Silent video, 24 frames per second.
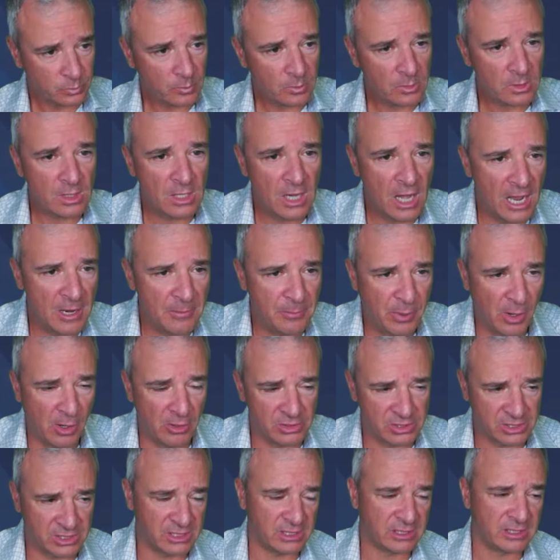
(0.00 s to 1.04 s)
I
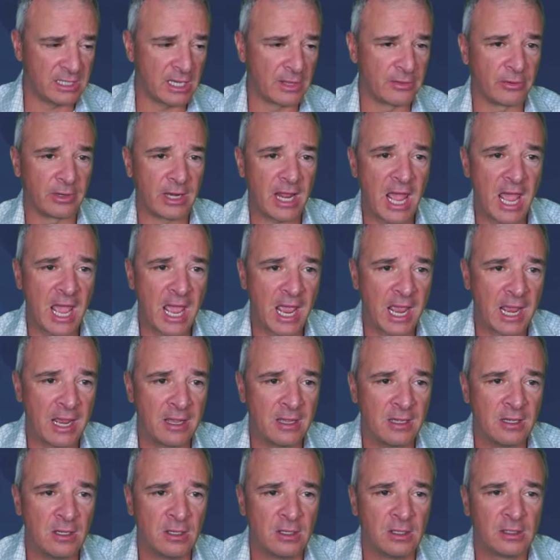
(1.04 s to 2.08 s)
posted the other day
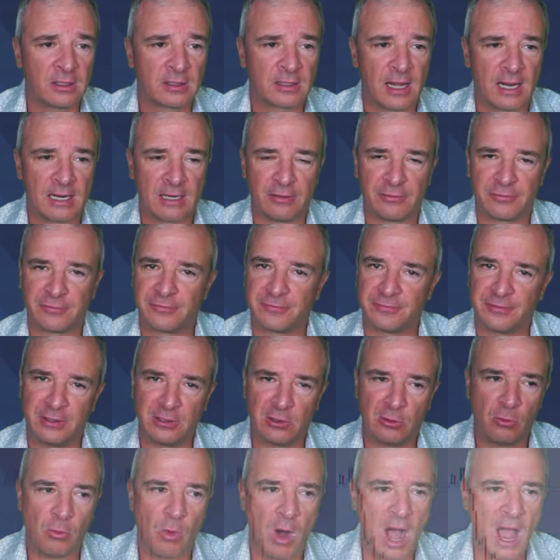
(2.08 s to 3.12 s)
kind of, you know,
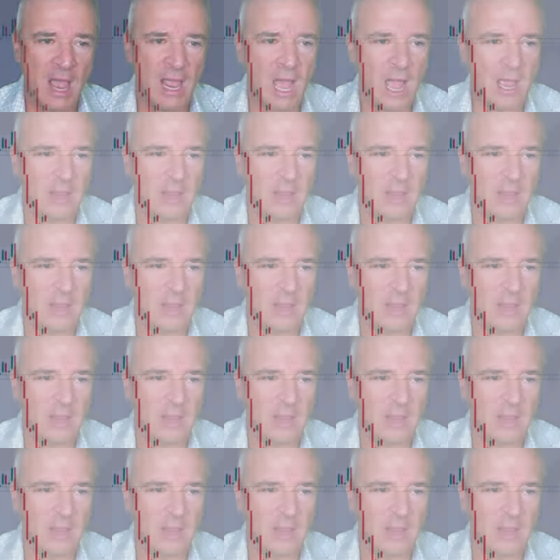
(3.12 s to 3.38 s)
why I